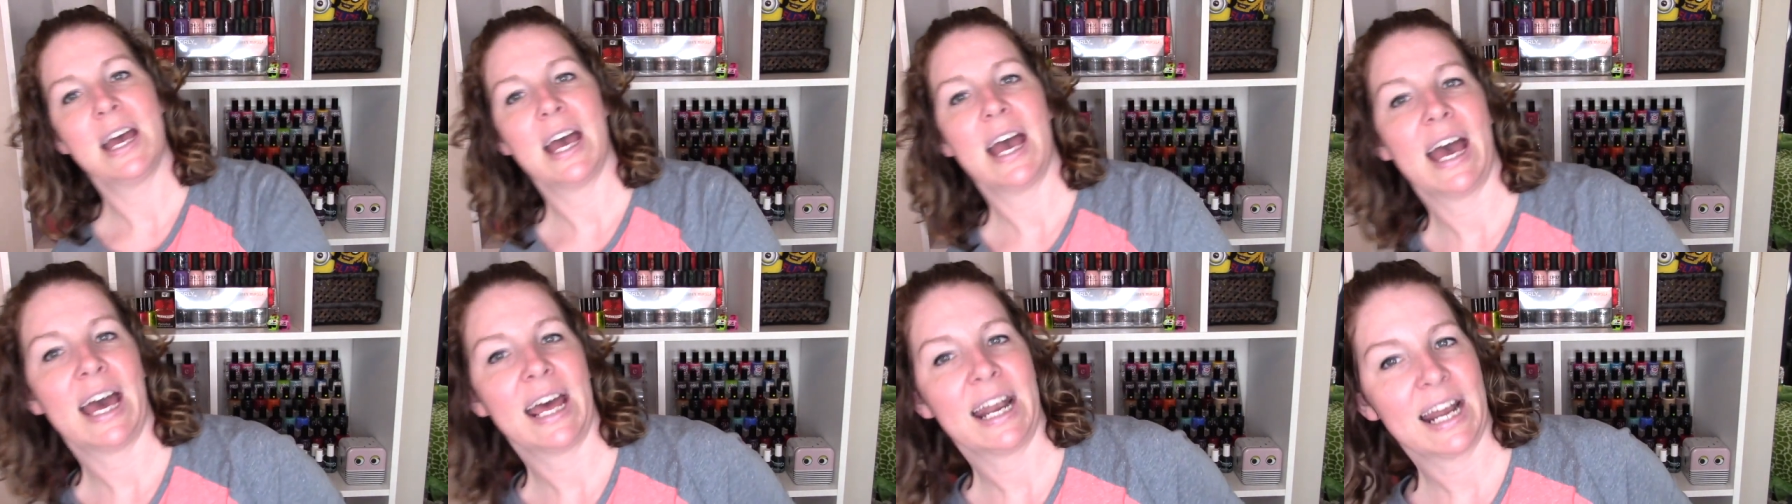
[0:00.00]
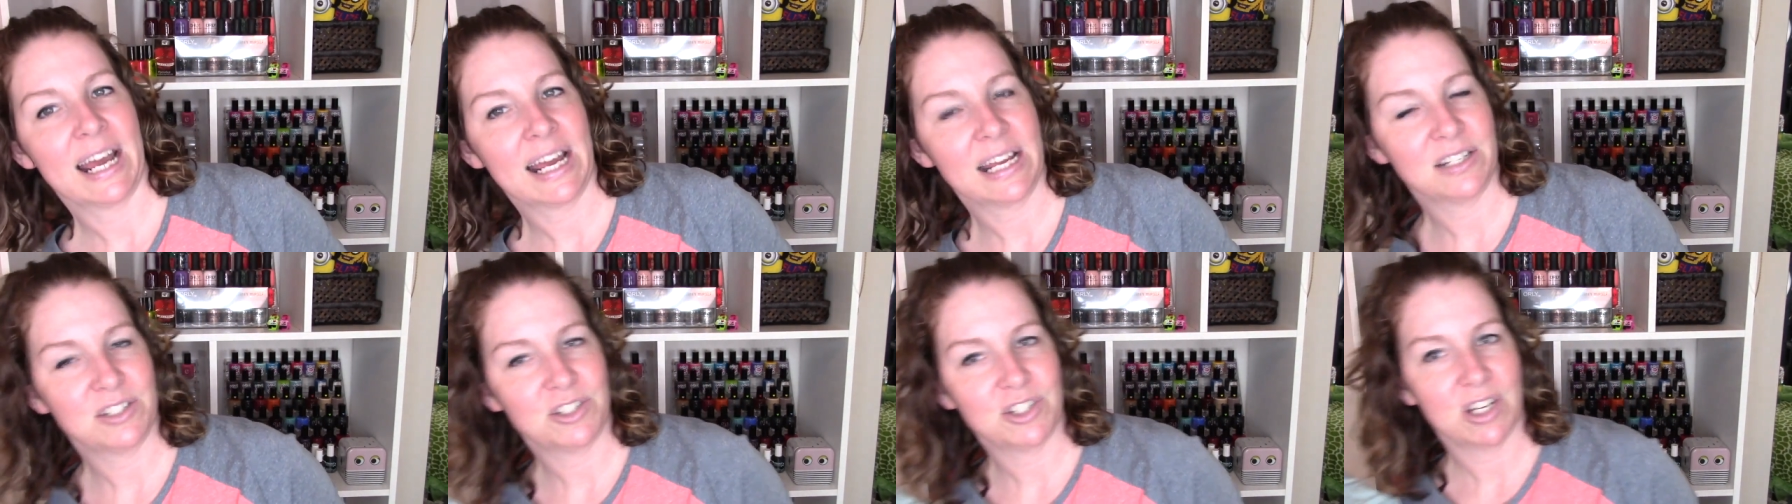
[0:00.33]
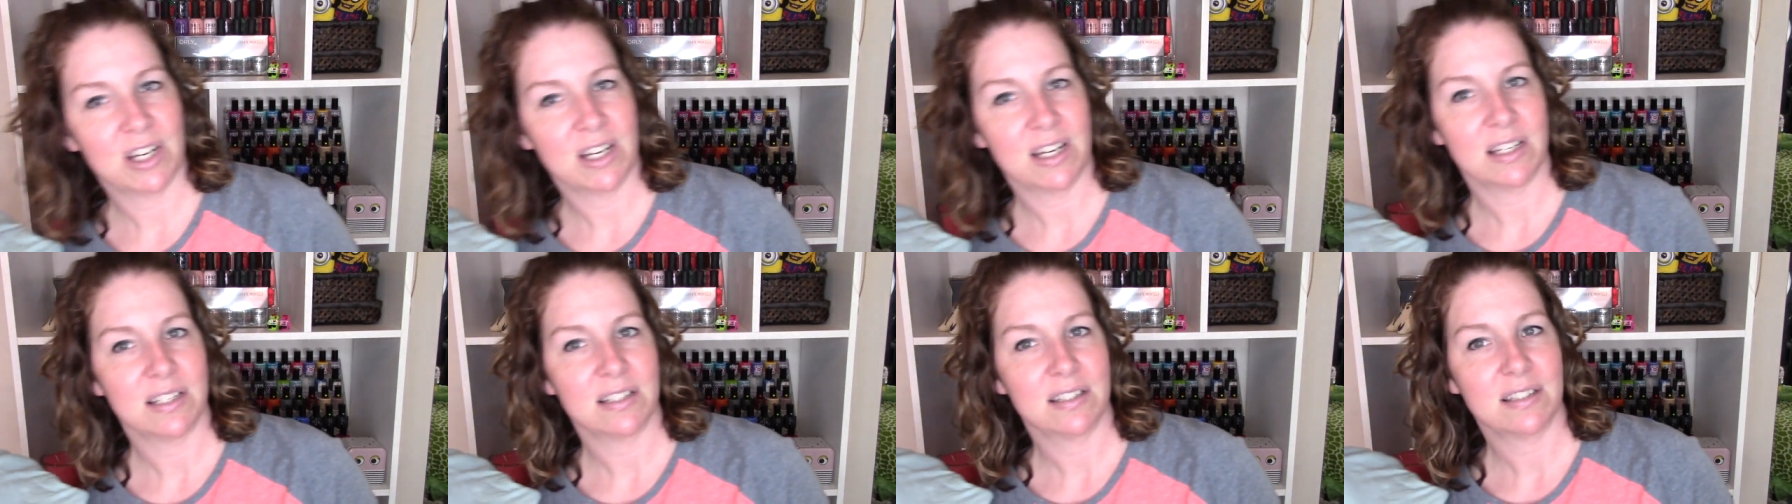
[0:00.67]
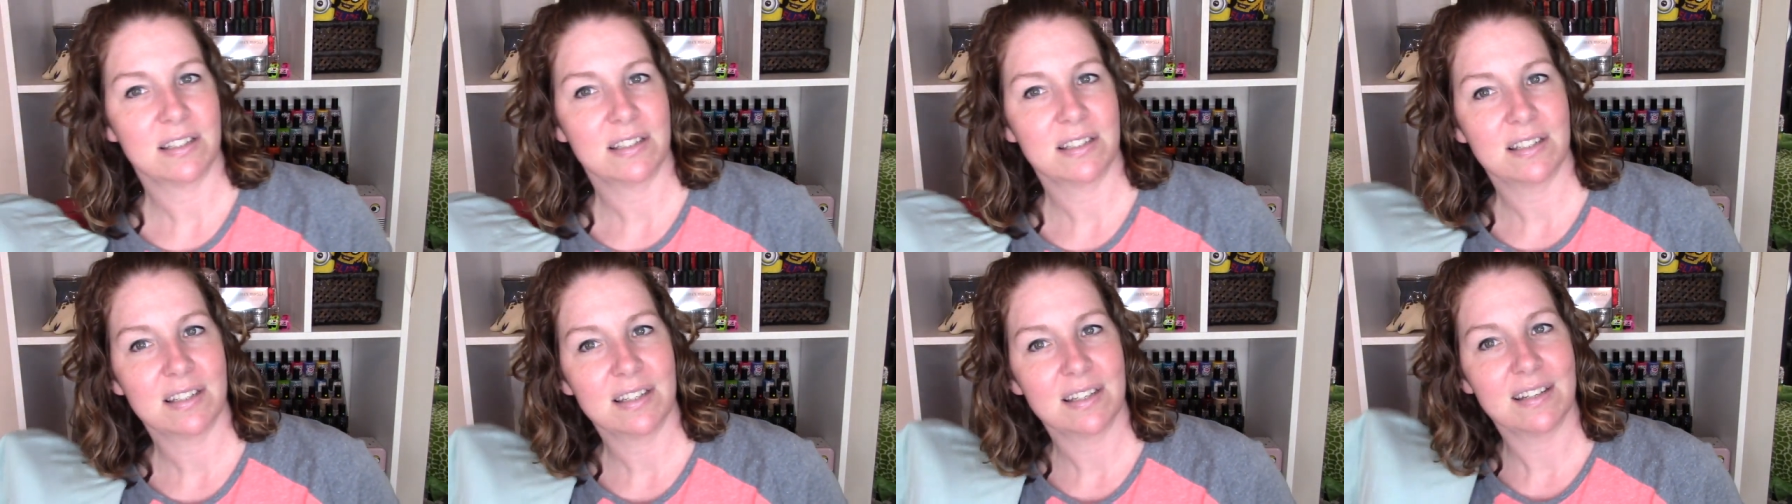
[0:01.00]
And I
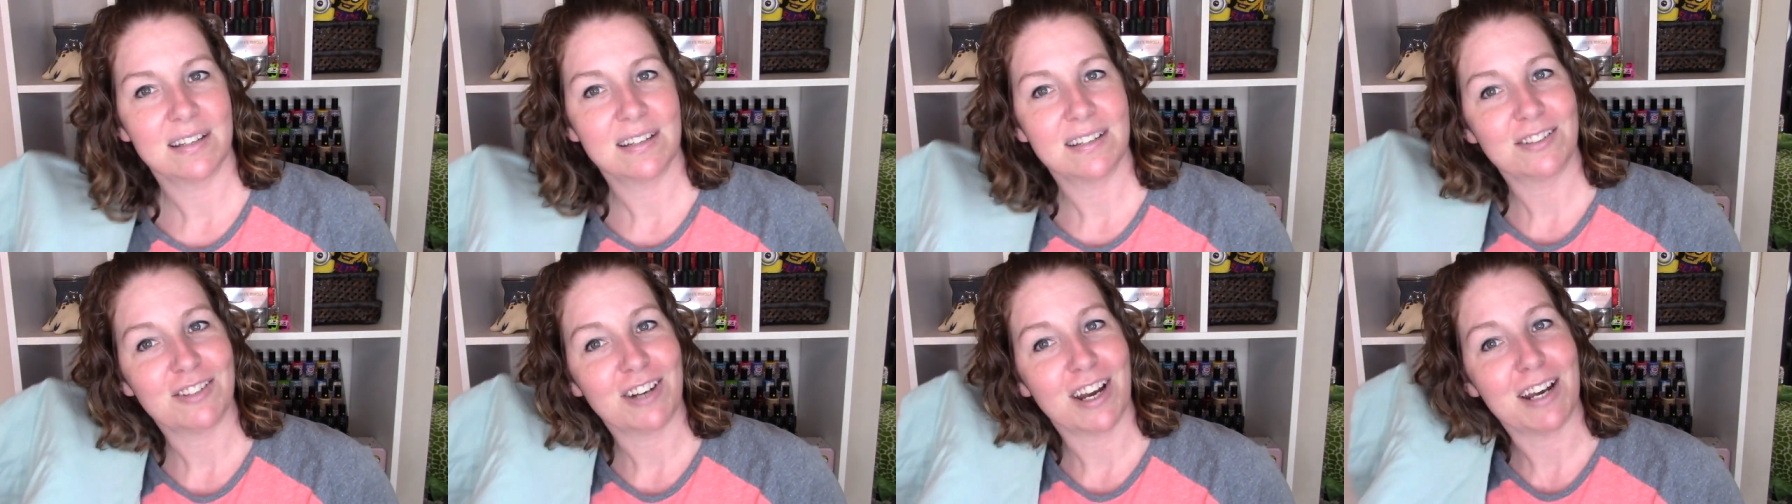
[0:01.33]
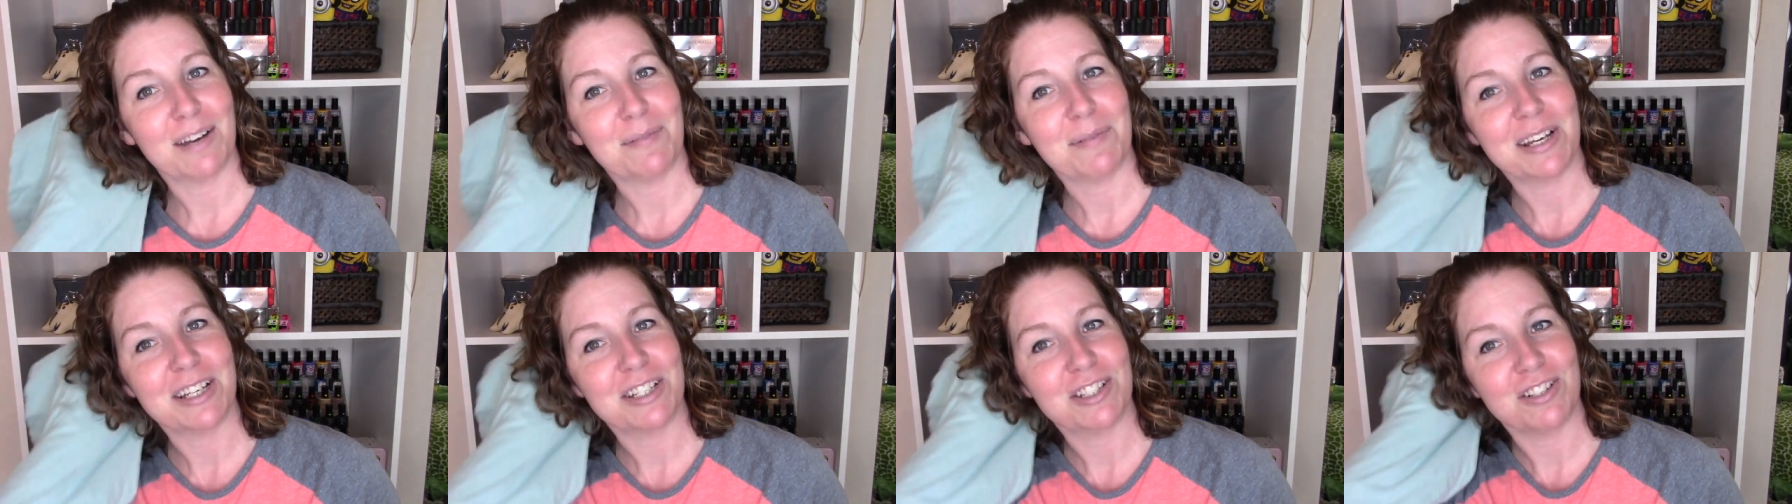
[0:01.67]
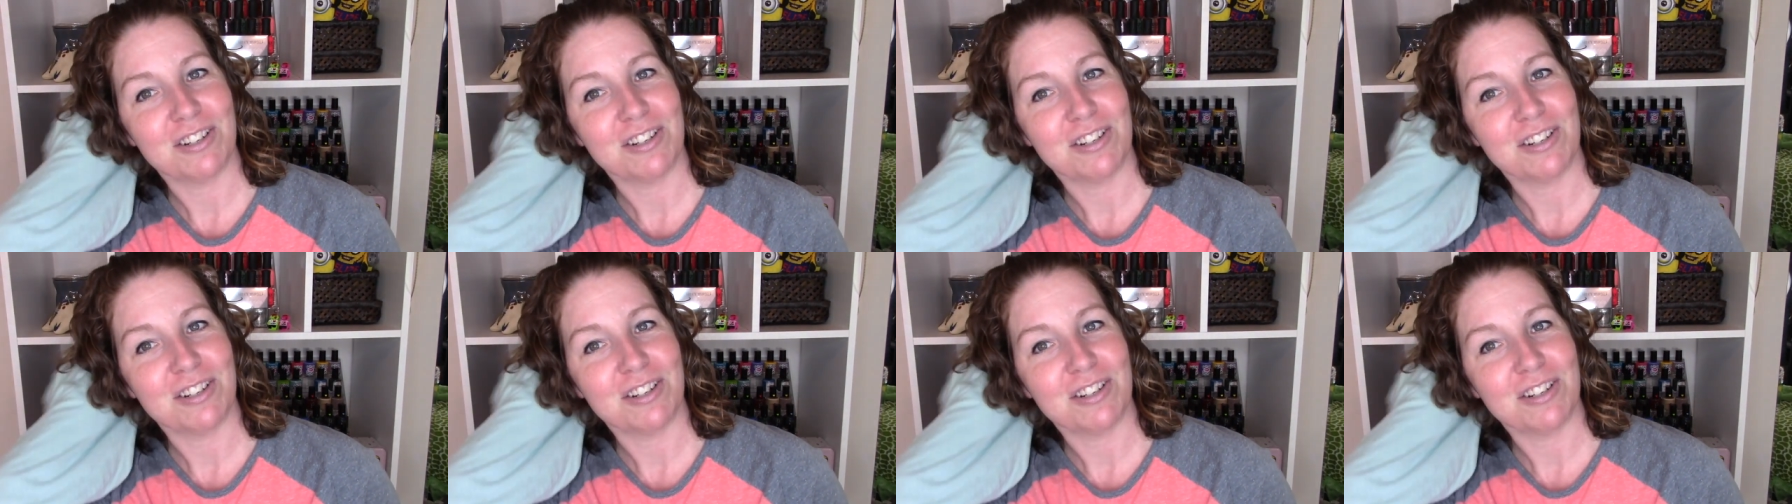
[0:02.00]
just, trying to make